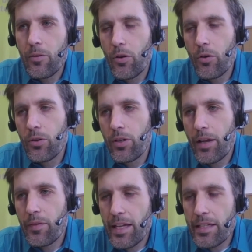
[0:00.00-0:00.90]
or
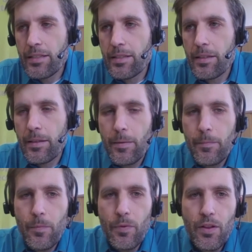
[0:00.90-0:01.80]
at the end,
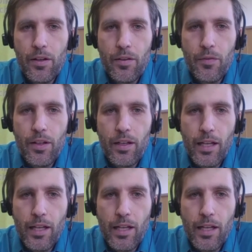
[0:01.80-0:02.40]
the